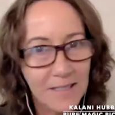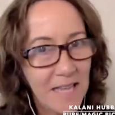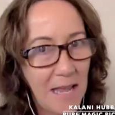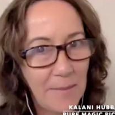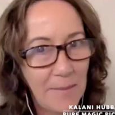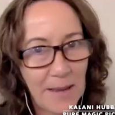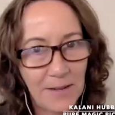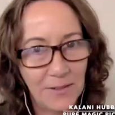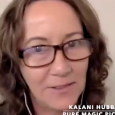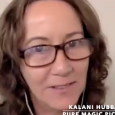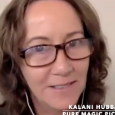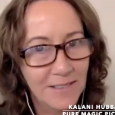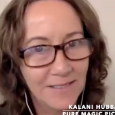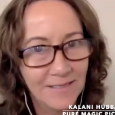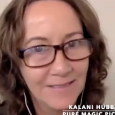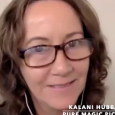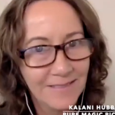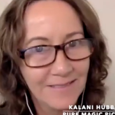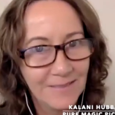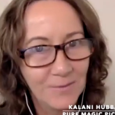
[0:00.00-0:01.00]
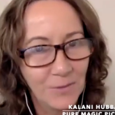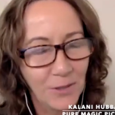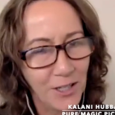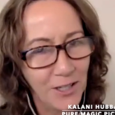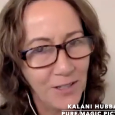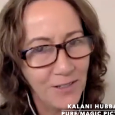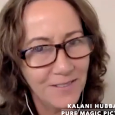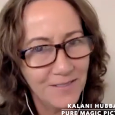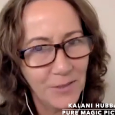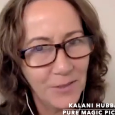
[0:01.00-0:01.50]
came out. Were
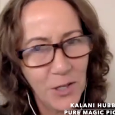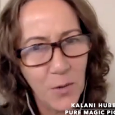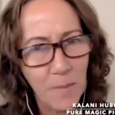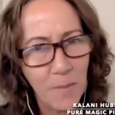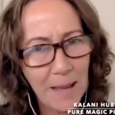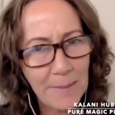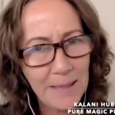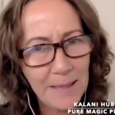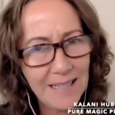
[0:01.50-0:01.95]
you? Were you a baby?